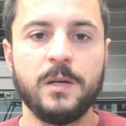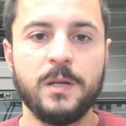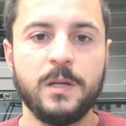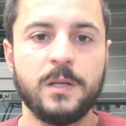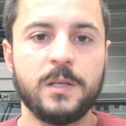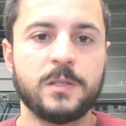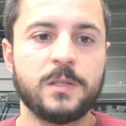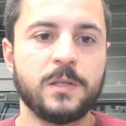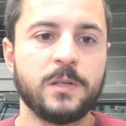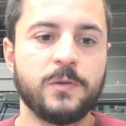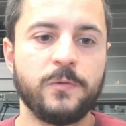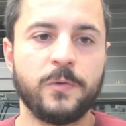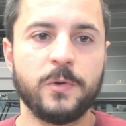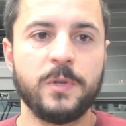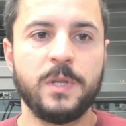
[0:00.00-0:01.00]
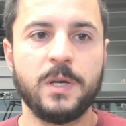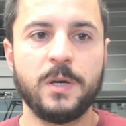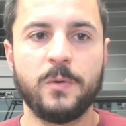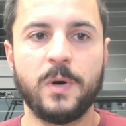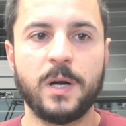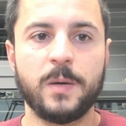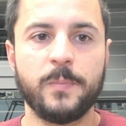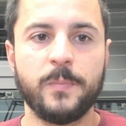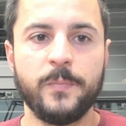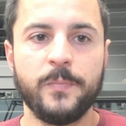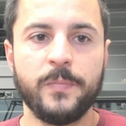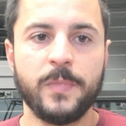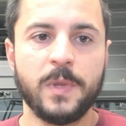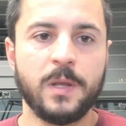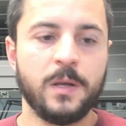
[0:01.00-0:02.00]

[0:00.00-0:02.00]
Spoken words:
there, searched for the alarm,